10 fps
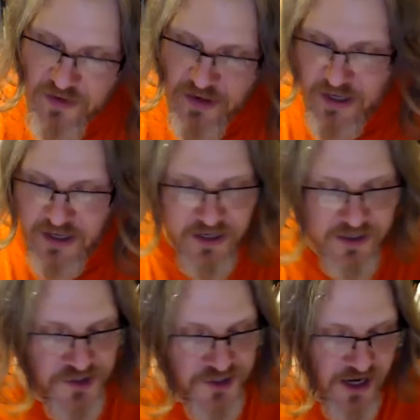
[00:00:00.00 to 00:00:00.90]
And
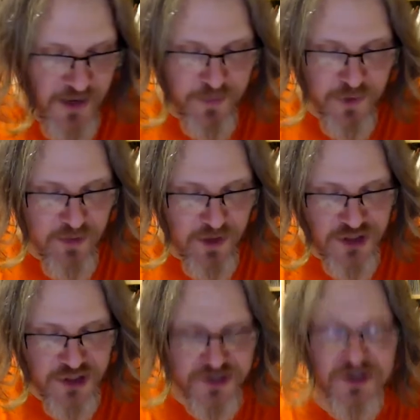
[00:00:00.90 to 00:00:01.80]
it's set up pretty
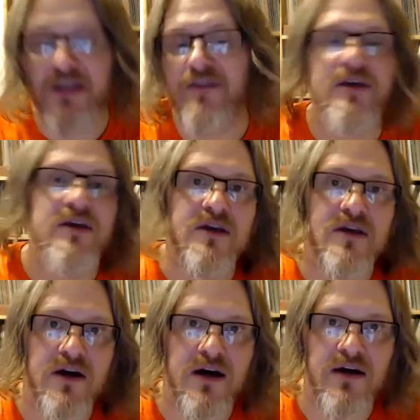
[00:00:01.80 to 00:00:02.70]
much just like
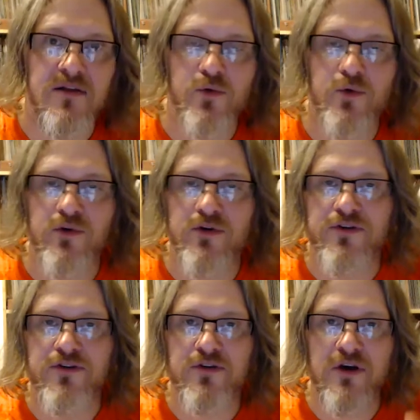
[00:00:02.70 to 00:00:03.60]
the
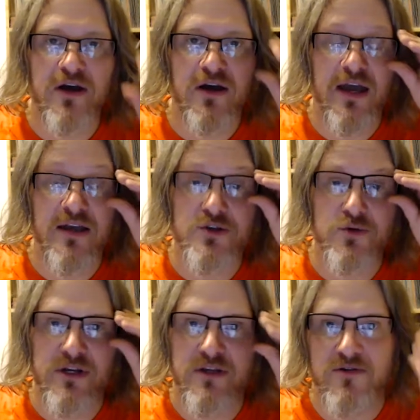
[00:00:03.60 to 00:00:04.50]
rules as you
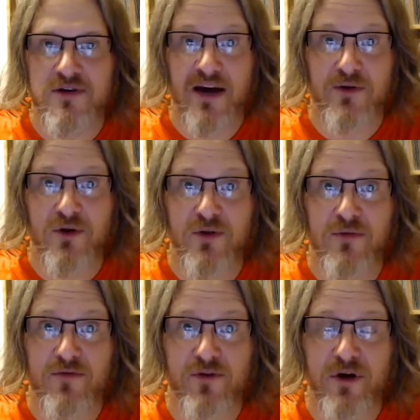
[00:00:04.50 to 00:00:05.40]
would either download
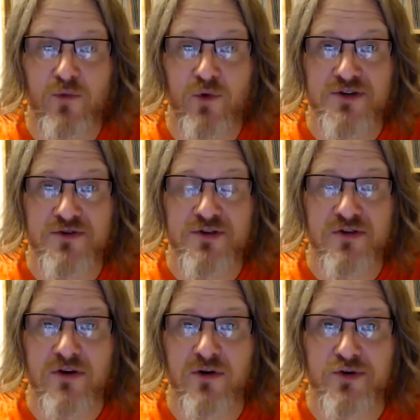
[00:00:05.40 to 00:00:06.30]
them from Wizards of
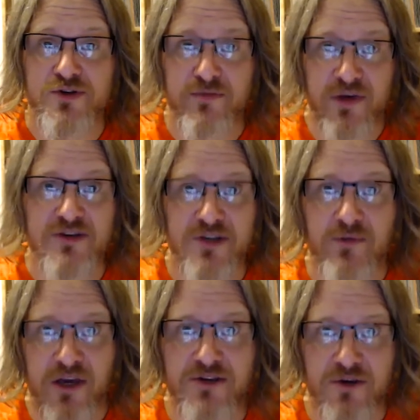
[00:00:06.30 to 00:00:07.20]
the Coast, the
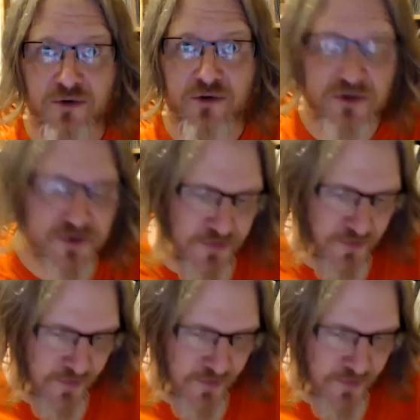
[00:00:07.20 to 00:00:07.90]
basic rules,